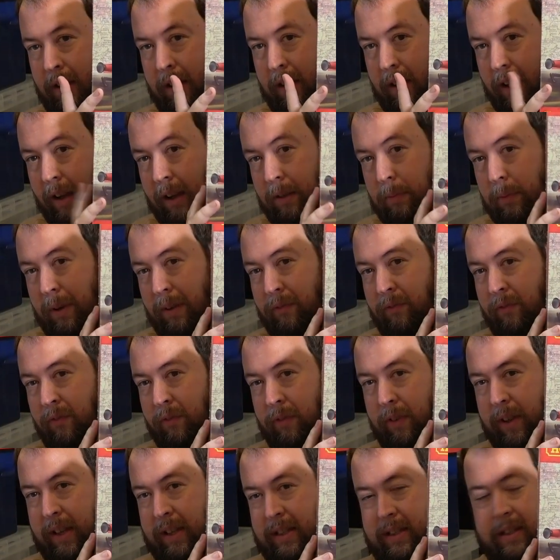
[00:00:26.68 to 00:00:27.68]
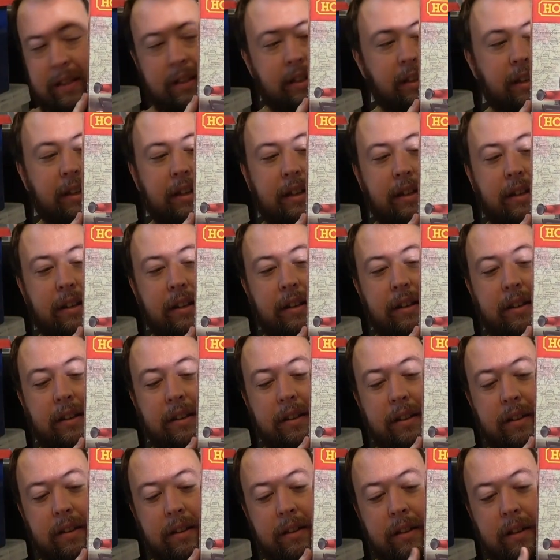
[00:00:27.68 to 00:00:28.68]
I won this in
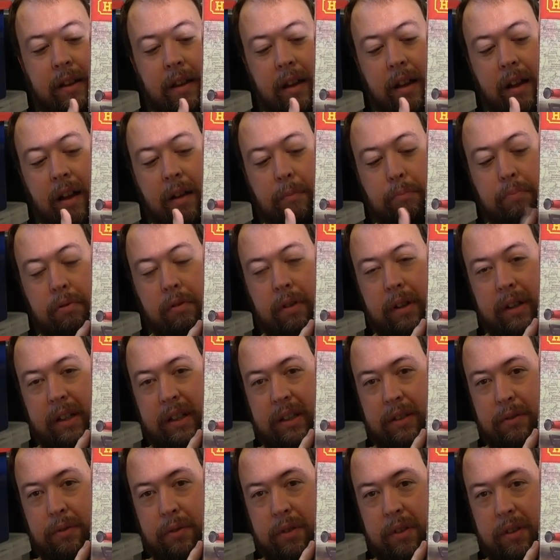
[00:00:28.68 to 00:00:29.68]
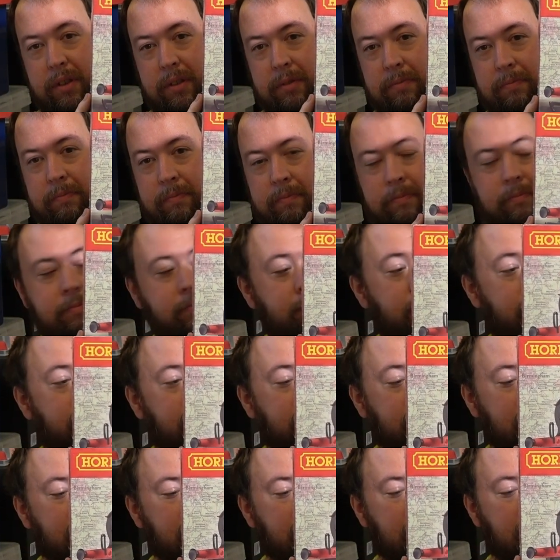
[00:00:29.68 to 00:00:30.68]
a prize draw.
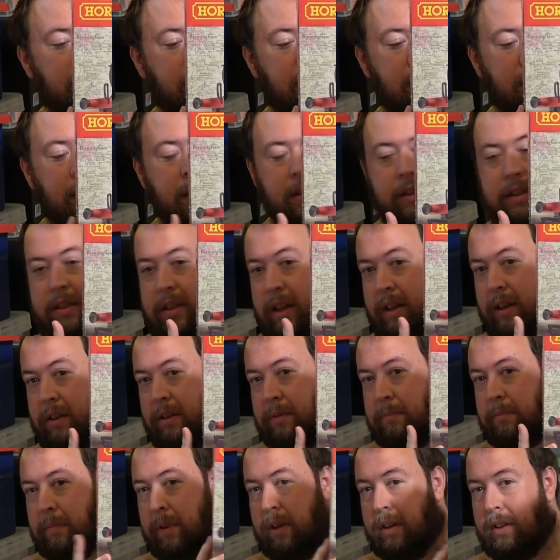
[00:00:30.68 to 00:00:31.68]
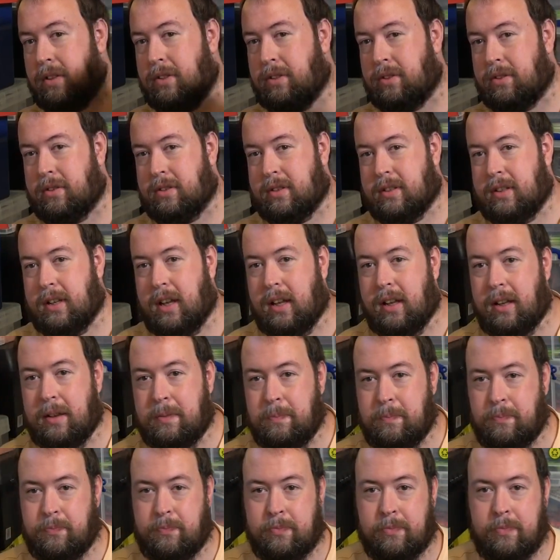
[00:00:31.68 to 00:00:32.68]
So my thoughts are,
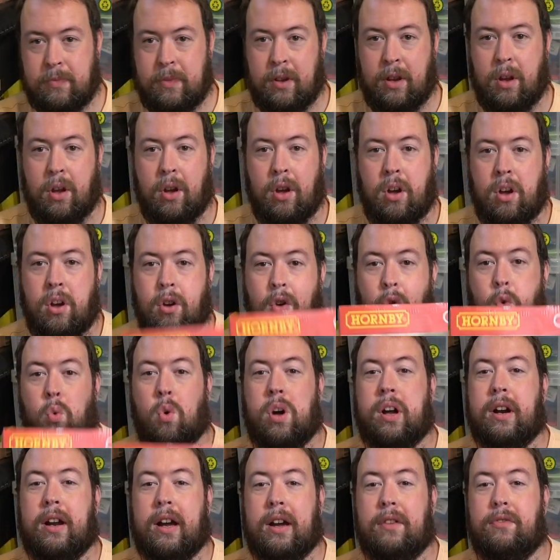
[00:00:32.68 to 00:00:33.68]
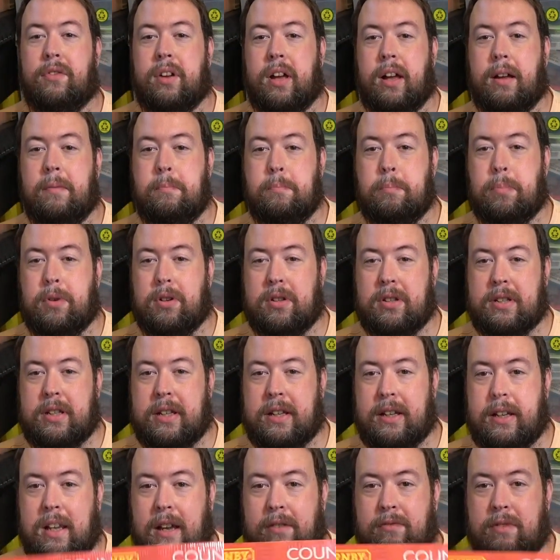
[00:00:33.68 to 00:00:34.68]
why not have an
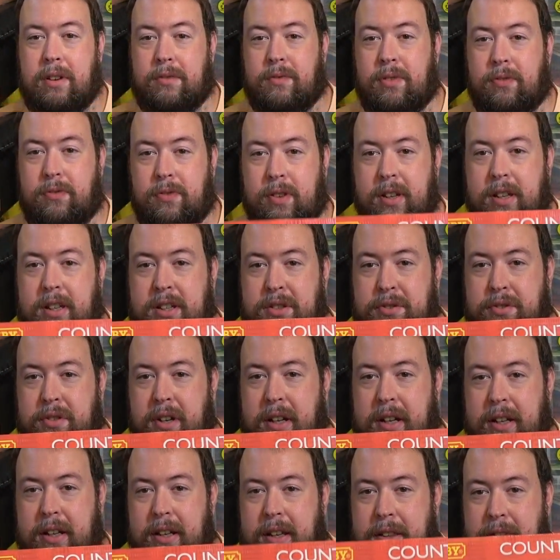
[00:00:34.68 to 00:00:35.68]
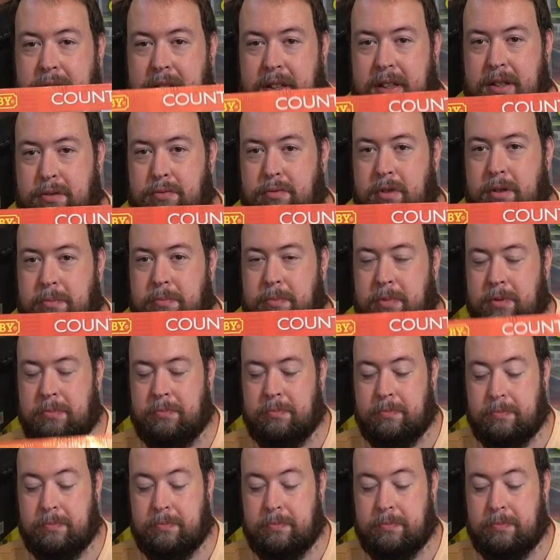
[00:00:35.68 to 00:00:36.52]
unboxing and run the first train in this room?